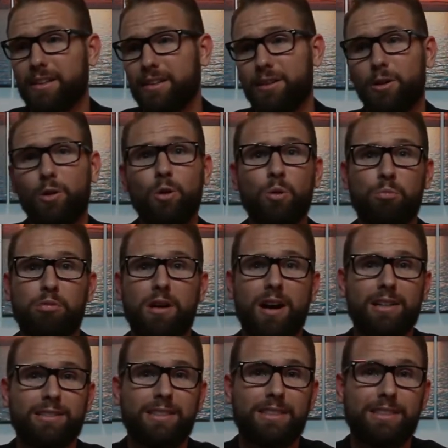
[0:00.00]
the whole
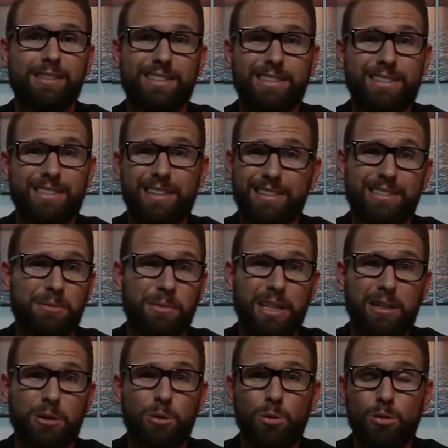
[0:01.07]
process doesn't
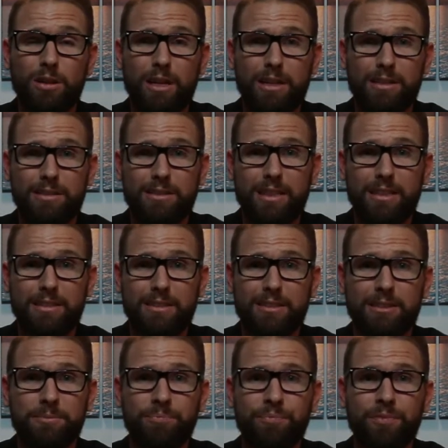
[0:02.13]
make a whole lot of
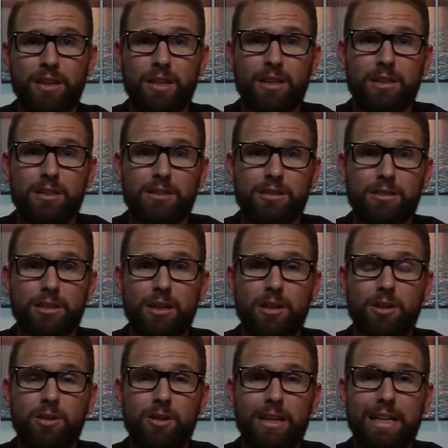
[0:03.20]
sense.
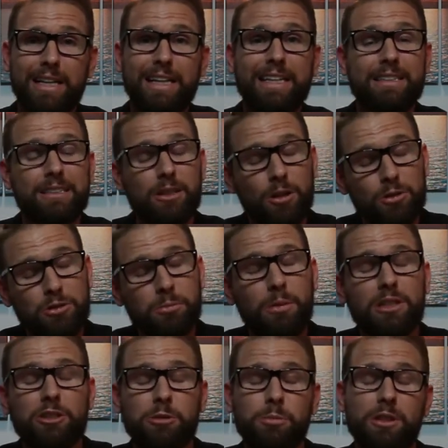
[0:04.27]
So it goes
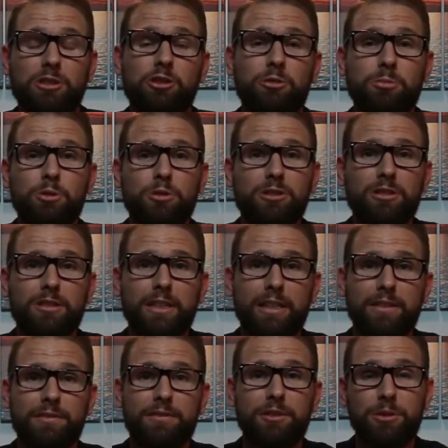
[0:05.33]
much smoother
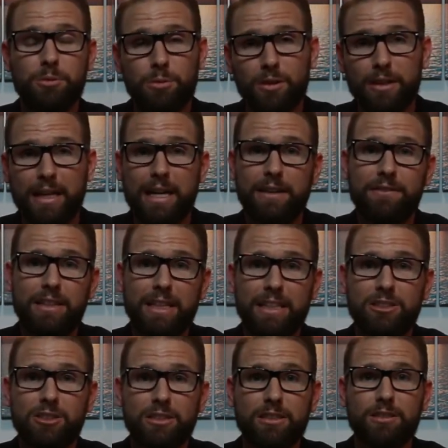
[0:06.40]
if you, one, have an
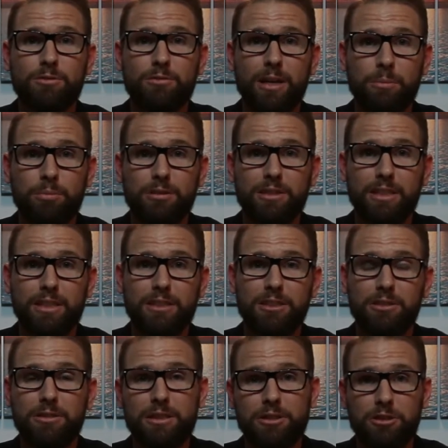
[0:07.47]
agent representing
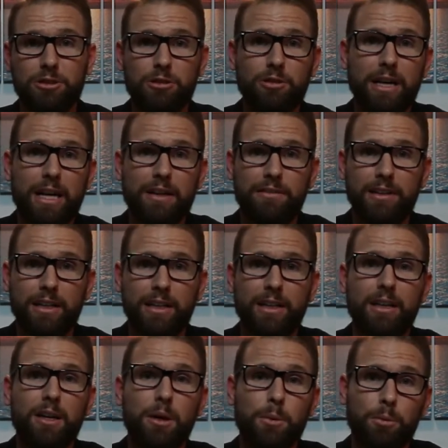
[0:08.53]
you, and two, have a
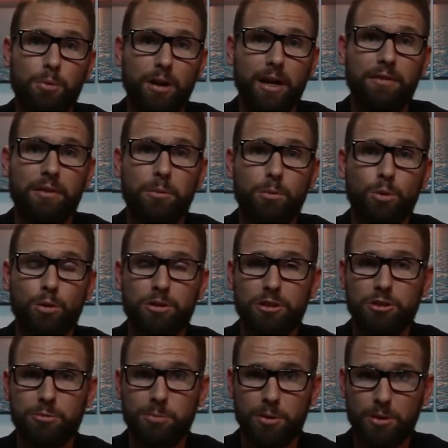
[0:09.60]
private
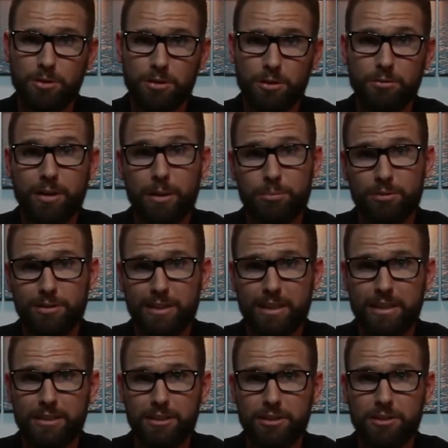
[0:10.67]
mortgage broker
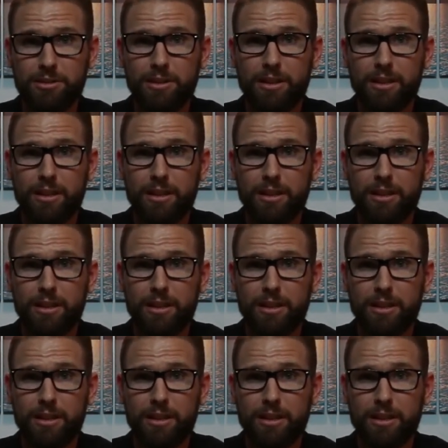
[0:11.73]
representing you.